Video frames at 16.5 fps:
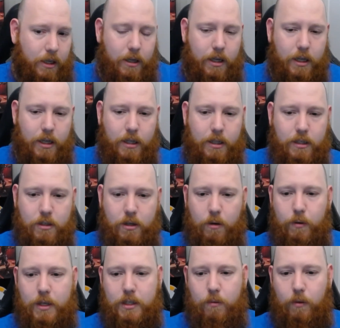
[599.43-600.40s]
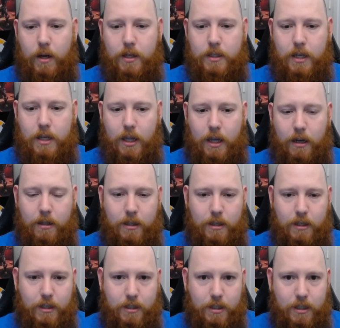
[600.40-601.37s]
There's no easy way to say that,
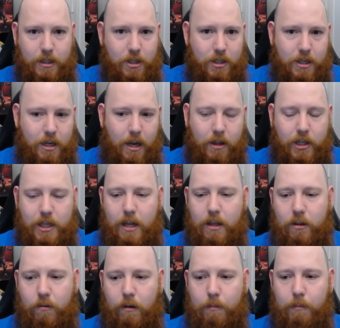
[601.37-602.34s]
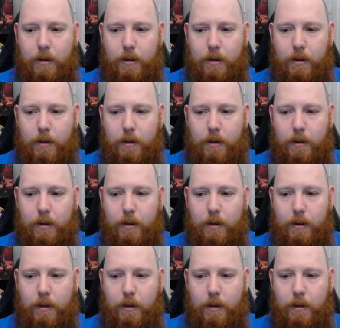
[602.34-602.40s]
it's just another death grip.